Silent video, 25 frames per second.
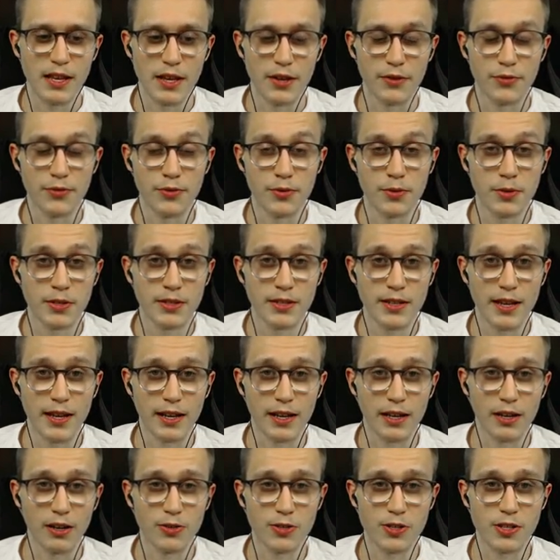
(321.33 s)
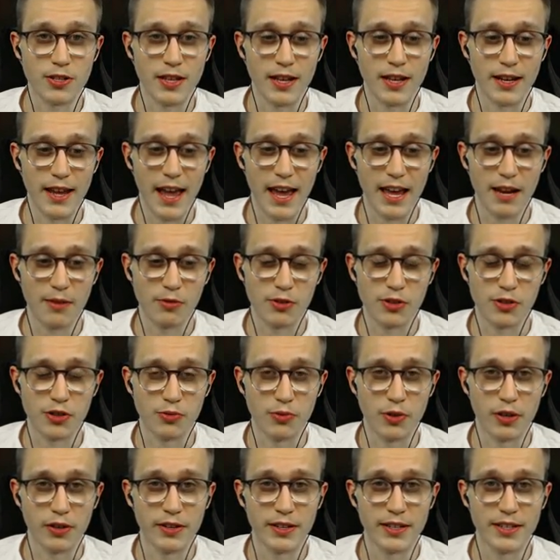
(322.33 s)
If you can get close to that animal
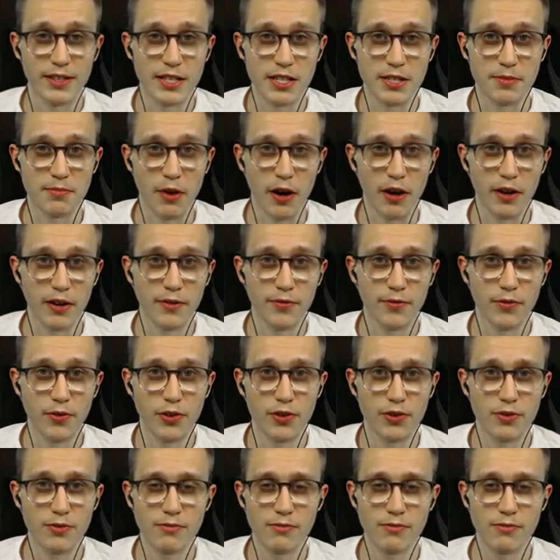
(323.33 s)
to where he can spot it for